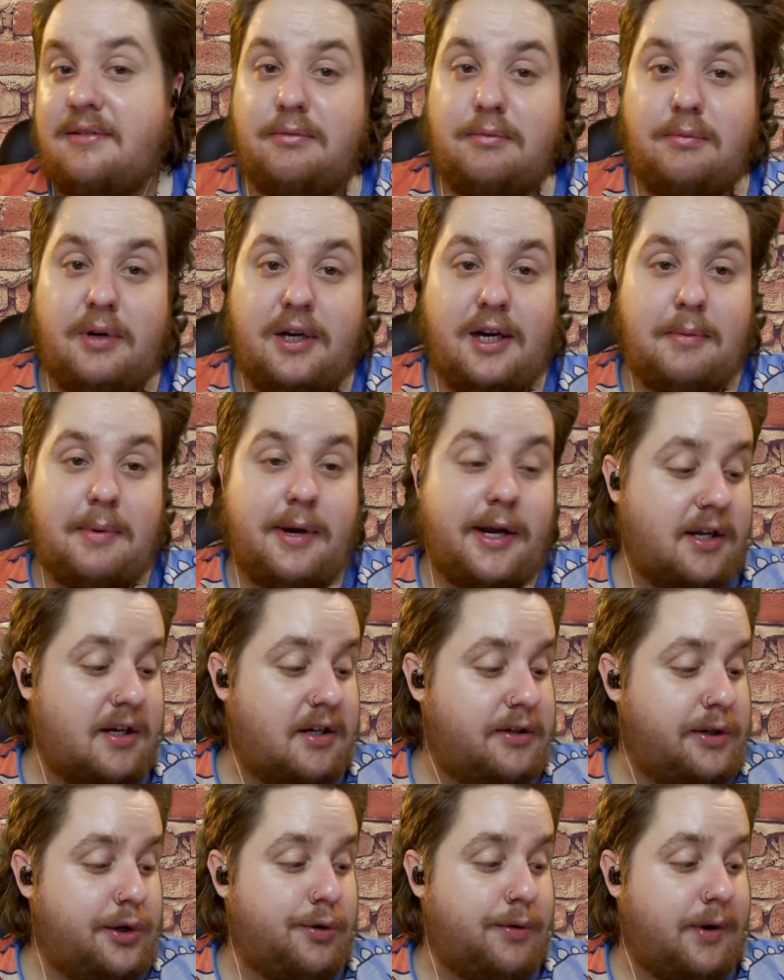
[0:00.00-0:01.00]
We need to make
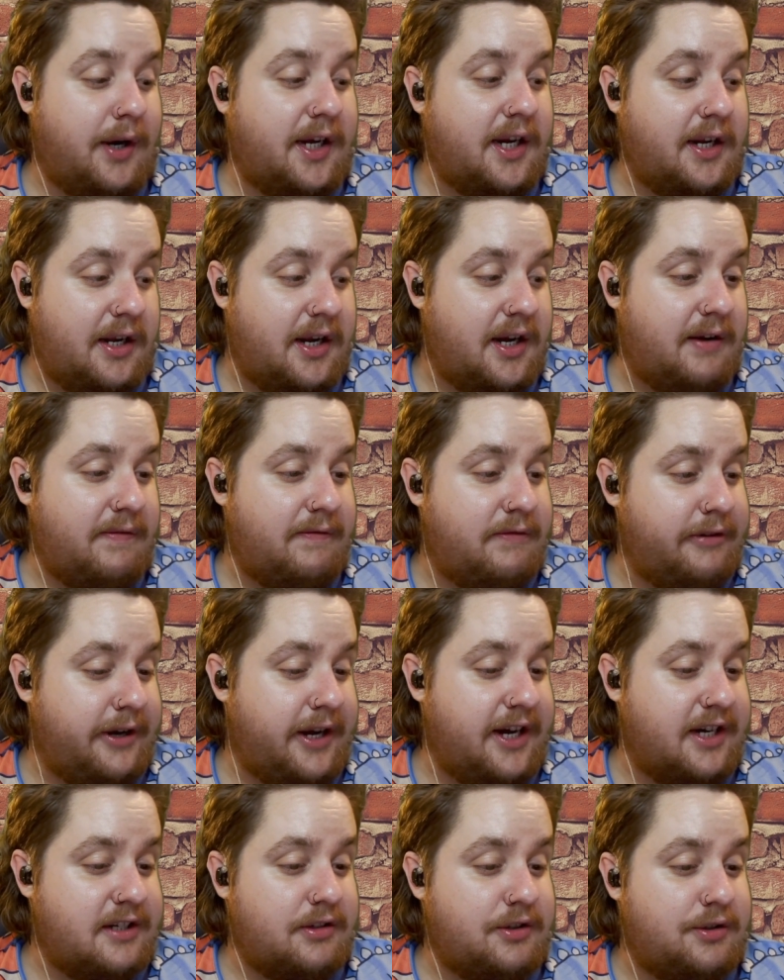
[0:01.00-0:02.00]
a drinking game for
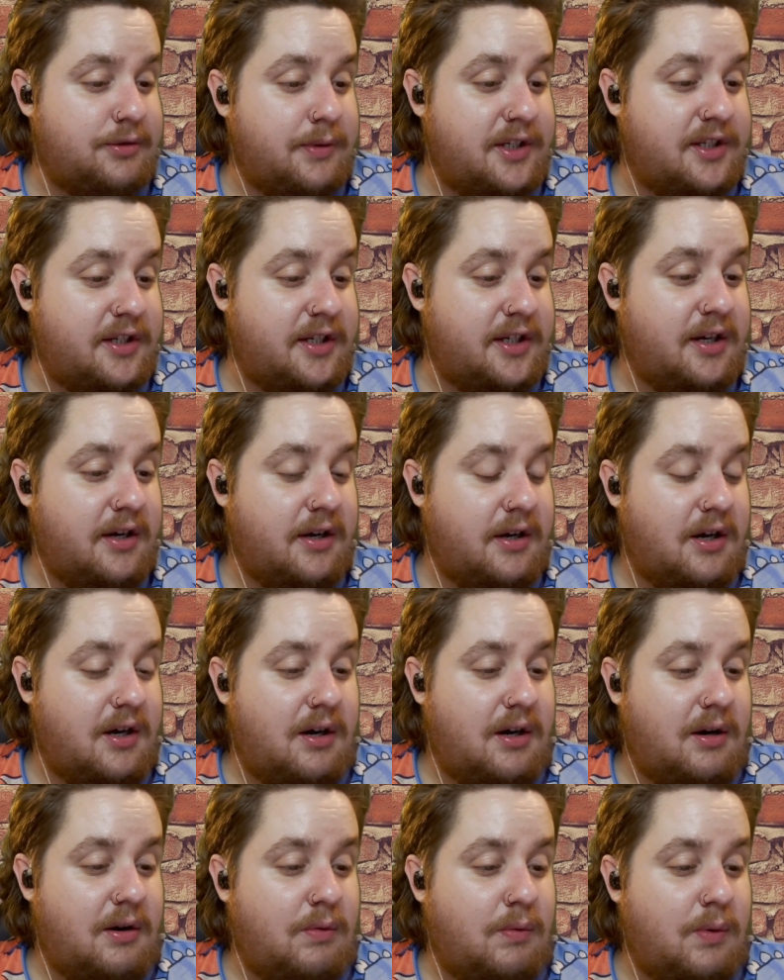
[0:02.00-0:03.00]
Cancel Schweezy,
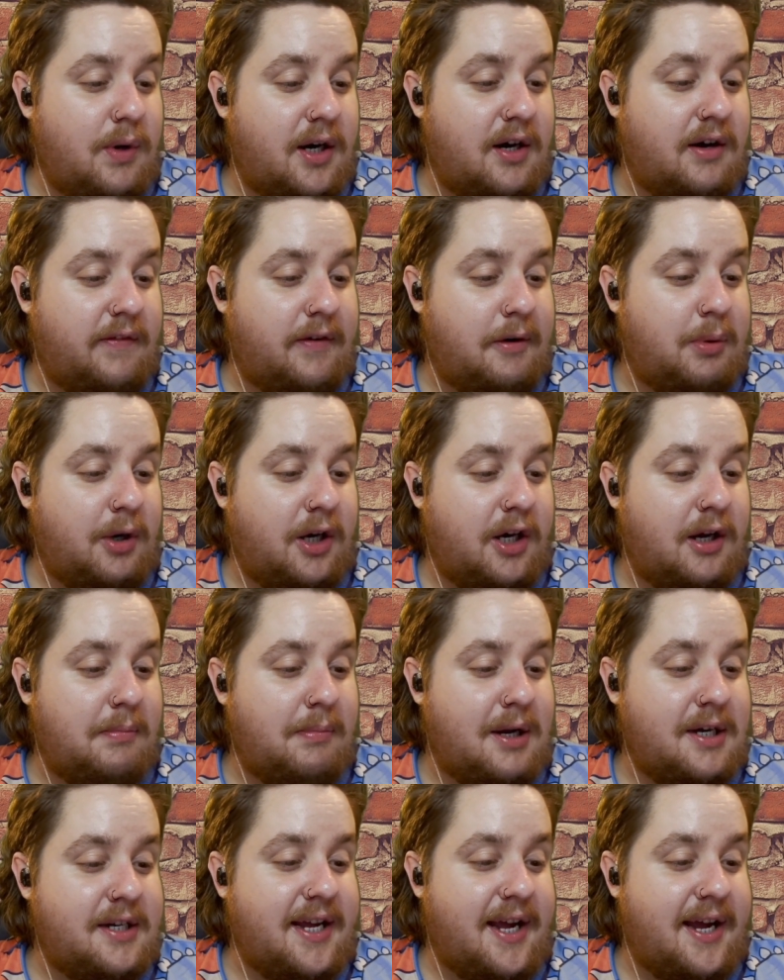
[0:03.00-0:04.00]
where if I bring up
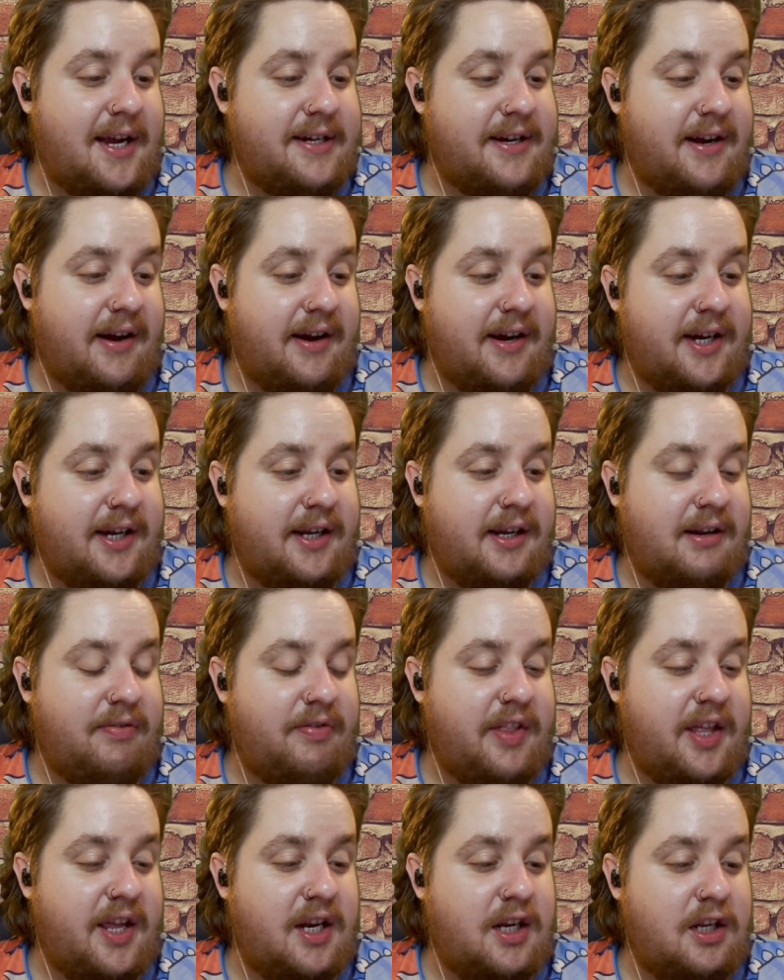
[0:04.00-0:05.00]
my dad dying,
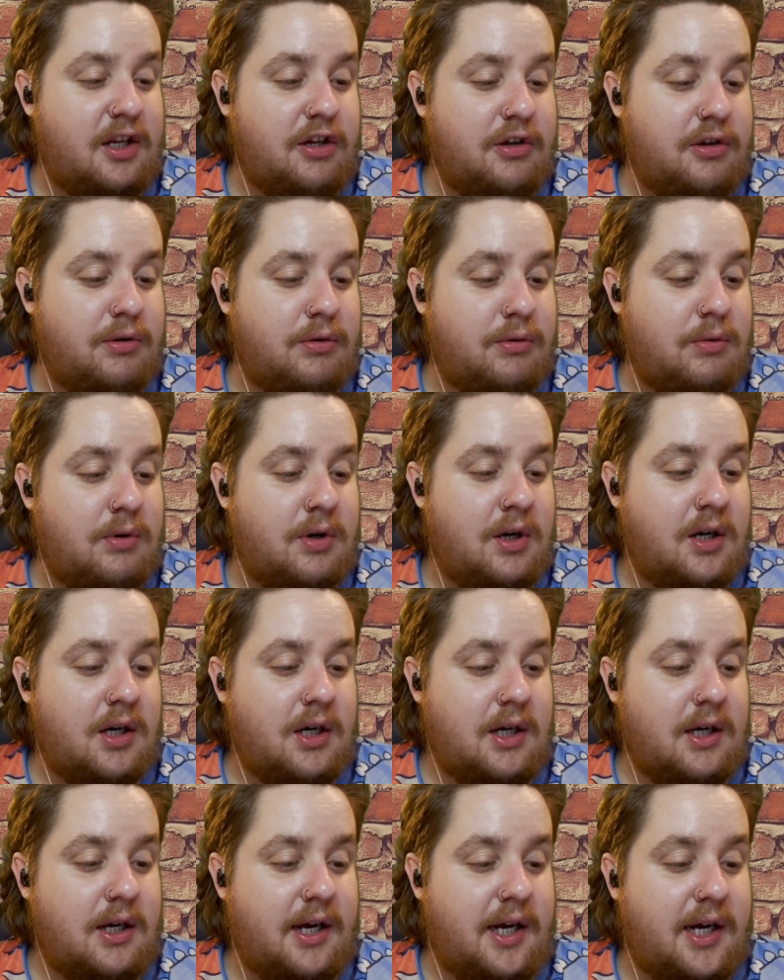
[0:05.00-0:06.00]
then you
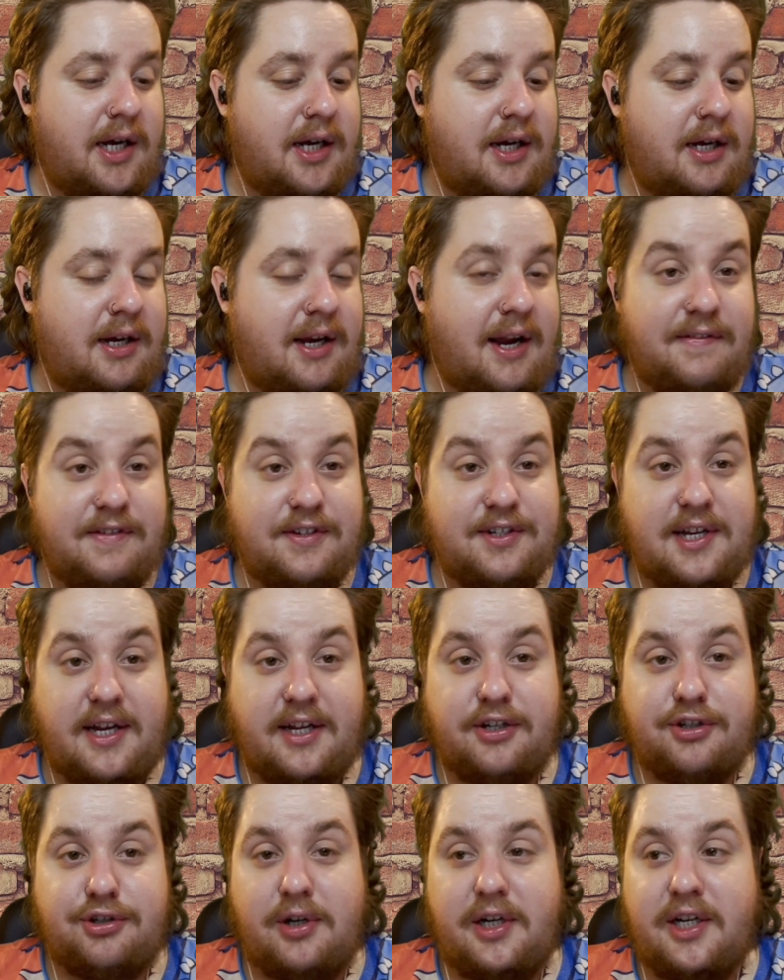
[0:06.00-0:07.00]
have to
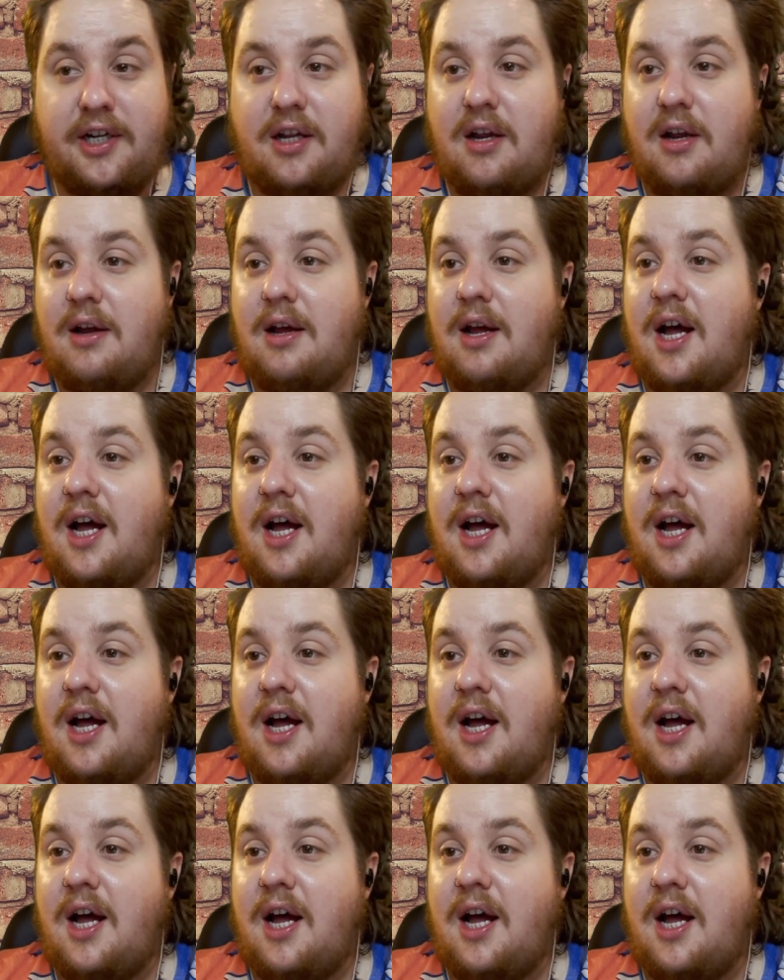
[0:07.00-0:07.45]
take a drink.